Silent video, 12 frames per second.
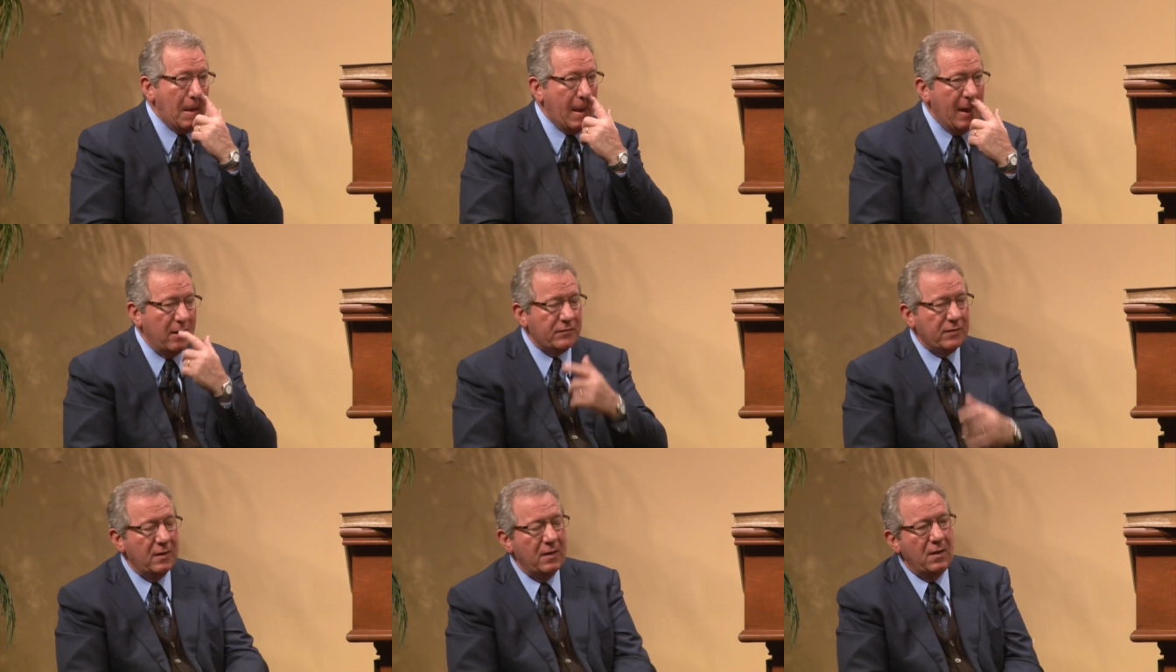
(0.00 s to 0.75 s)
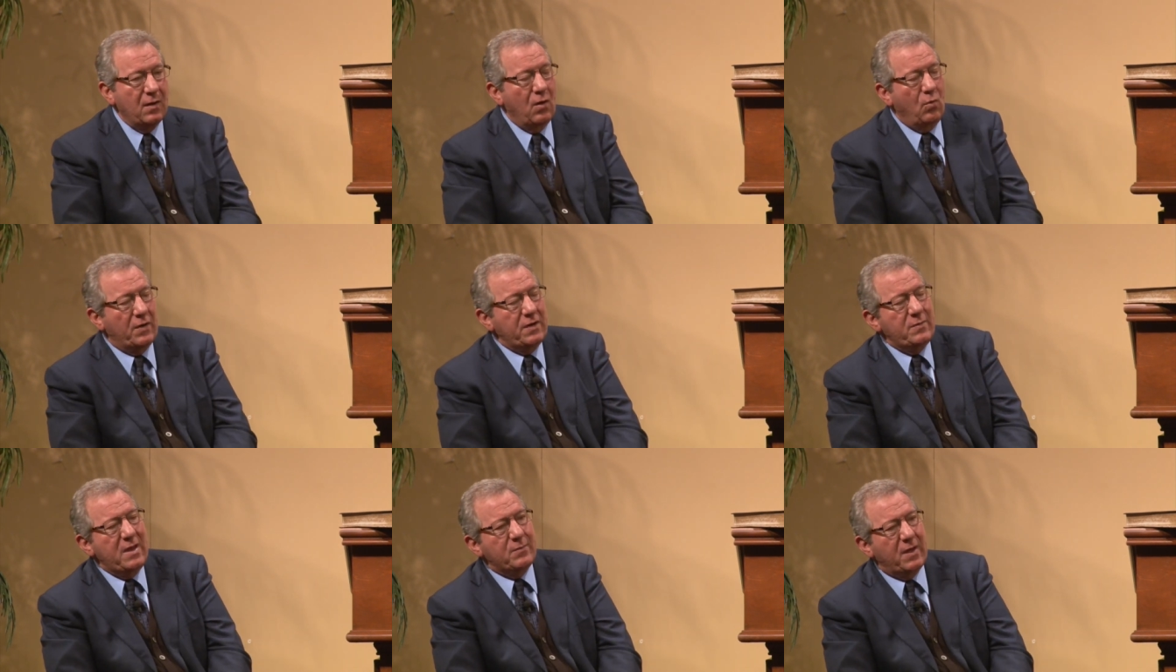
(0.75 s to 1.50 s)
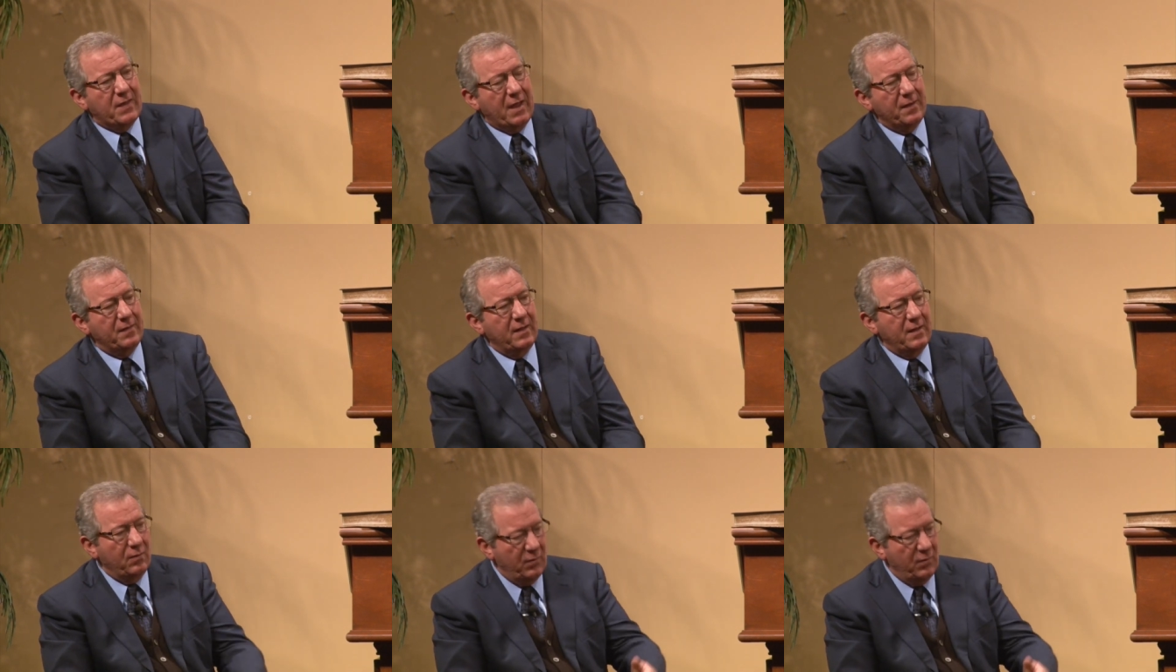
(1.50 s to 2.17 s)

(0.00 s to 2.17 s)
Yes. What do you mean by that?